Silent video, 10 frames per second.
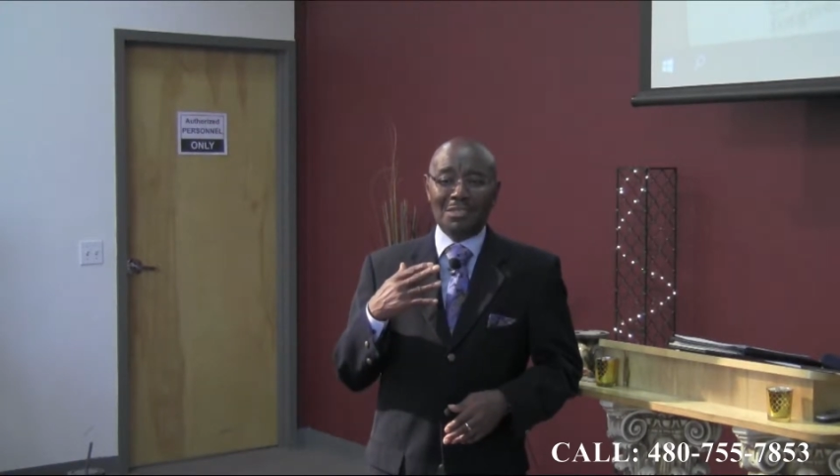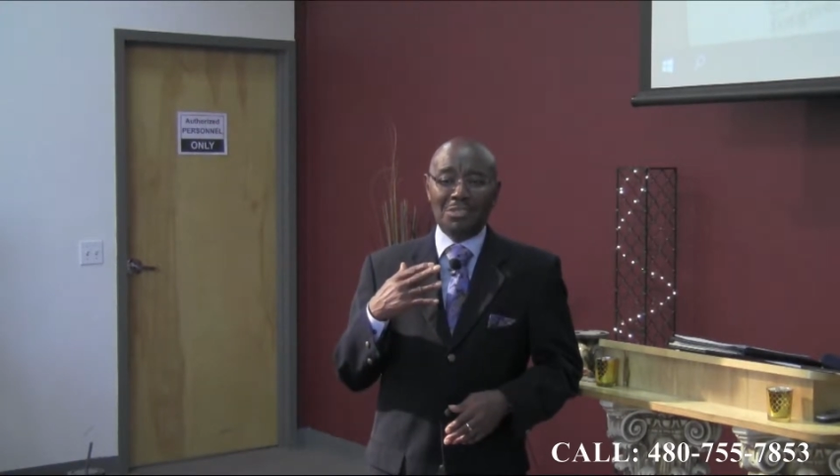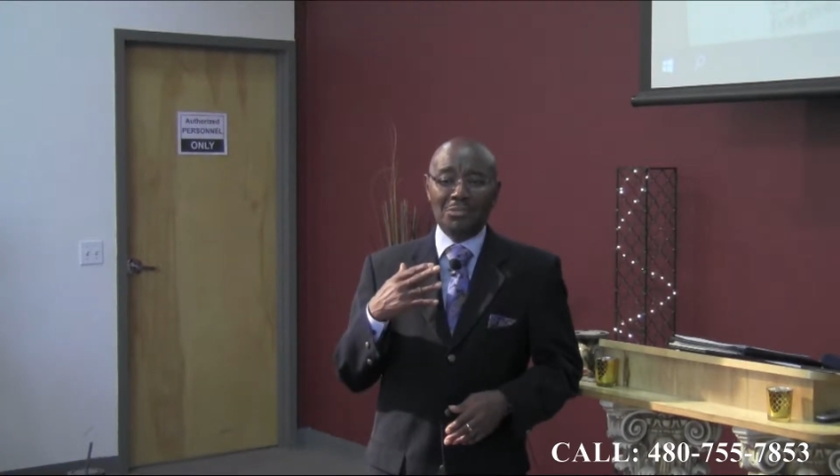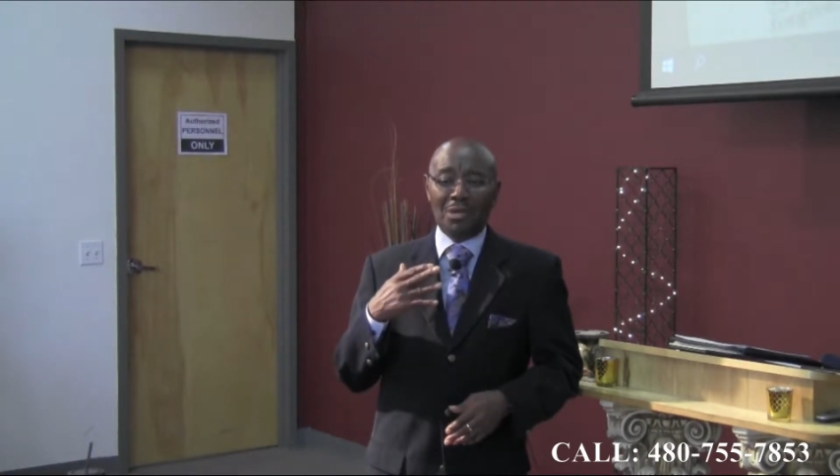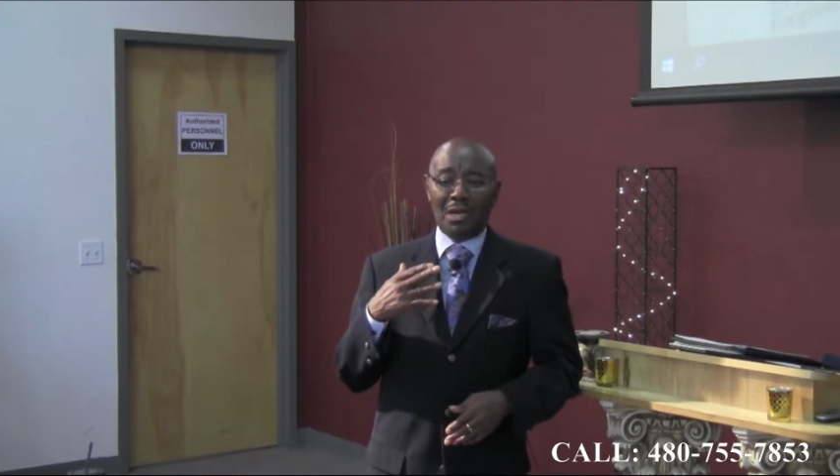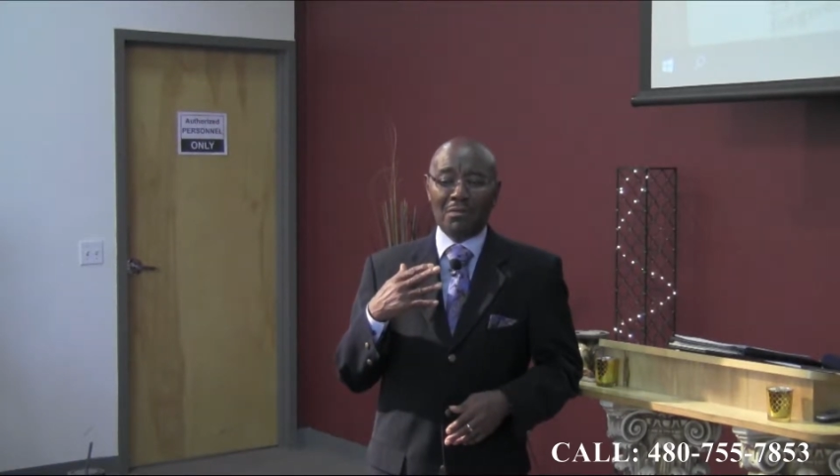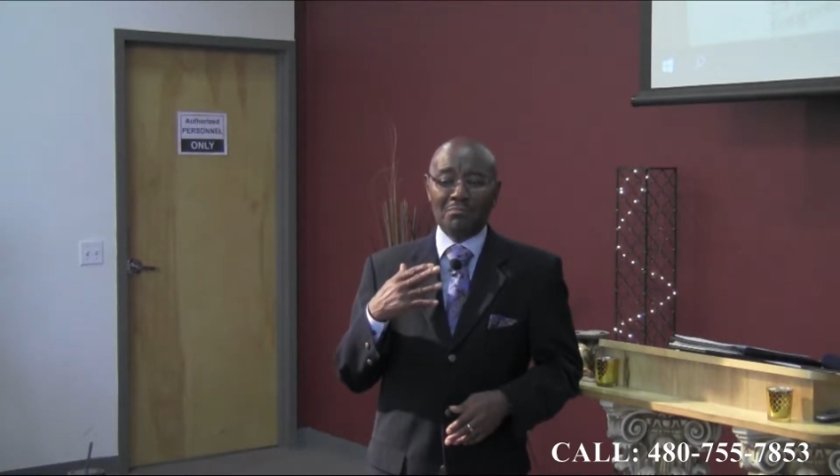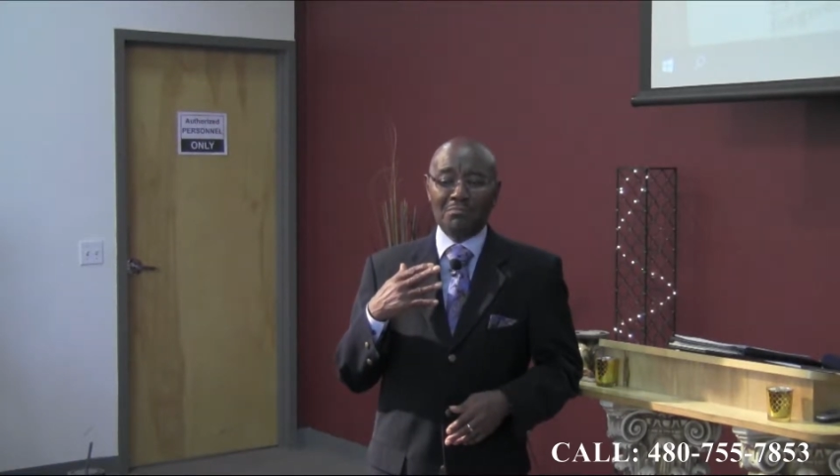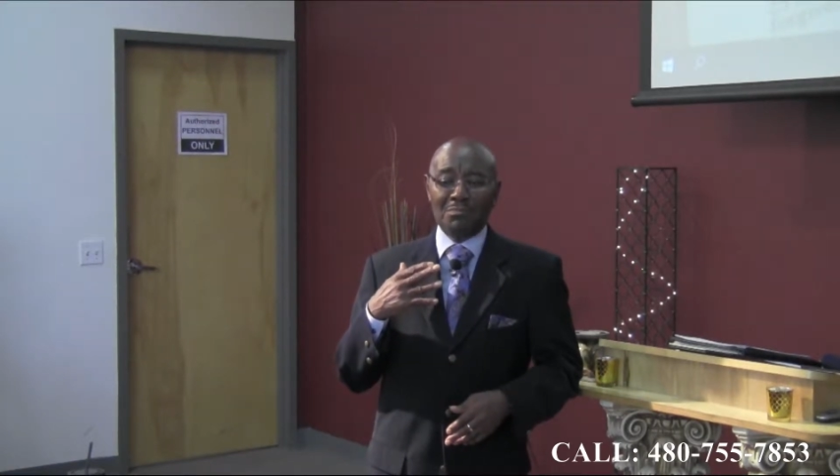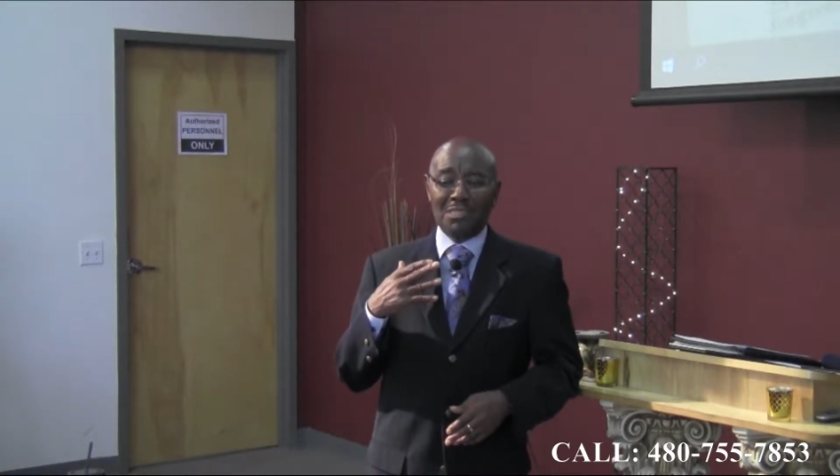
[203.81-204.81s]
to uh,
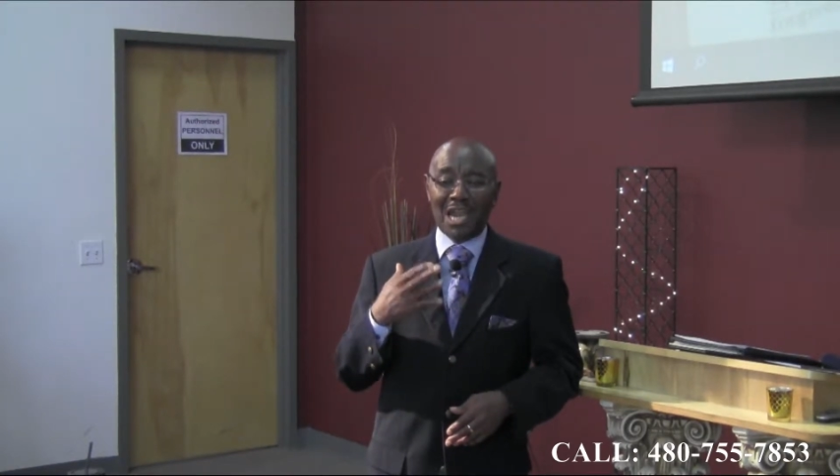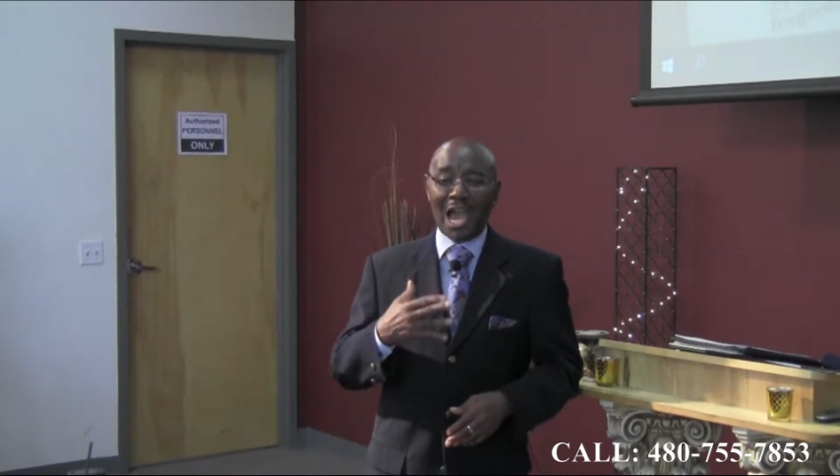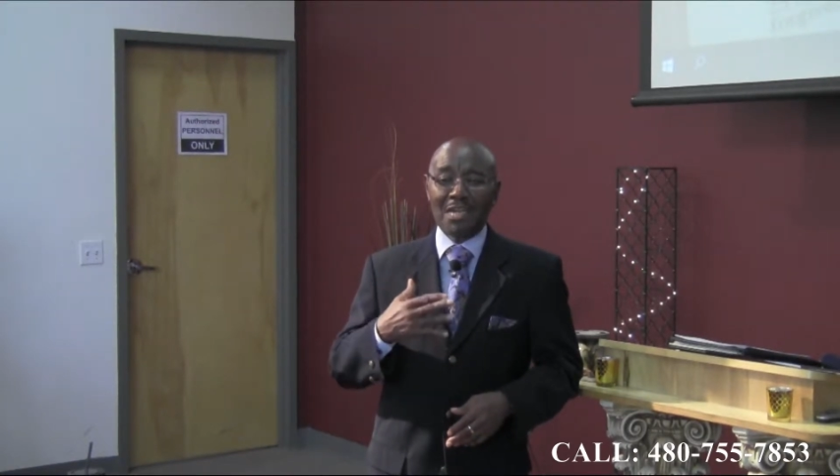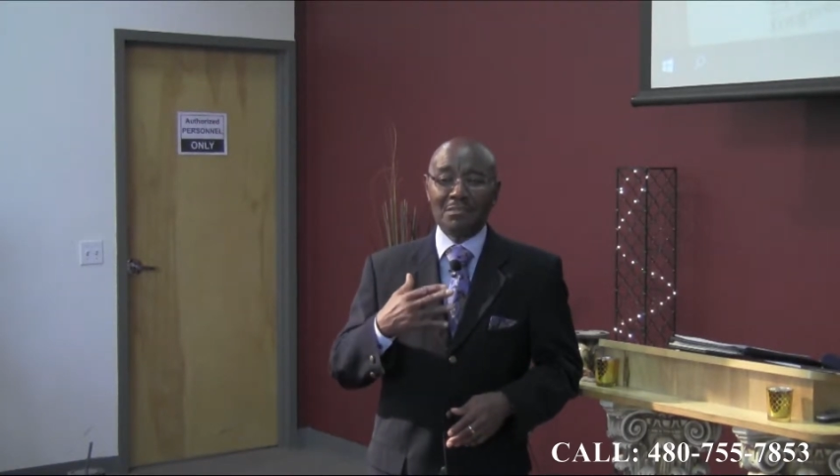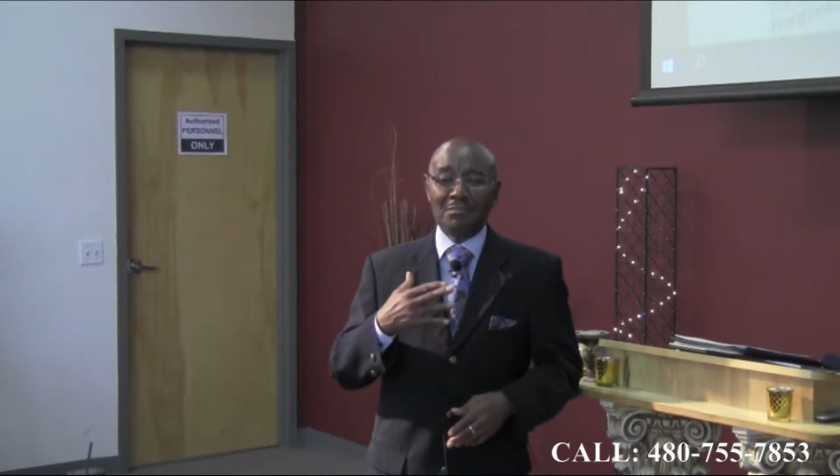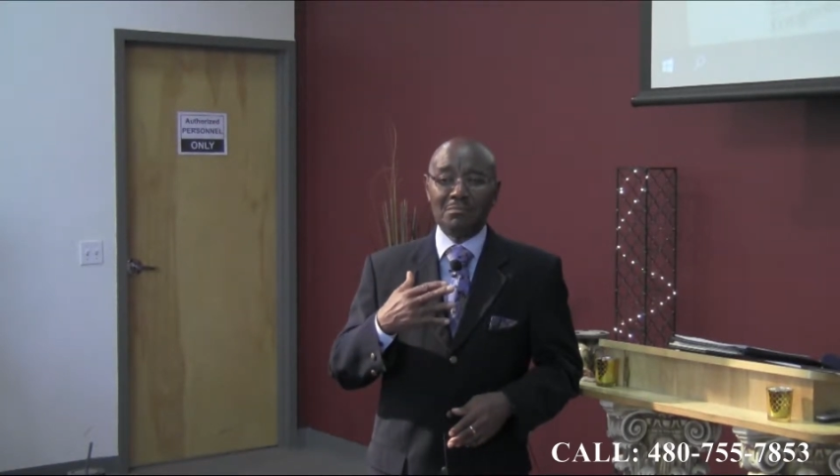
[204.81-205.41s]
God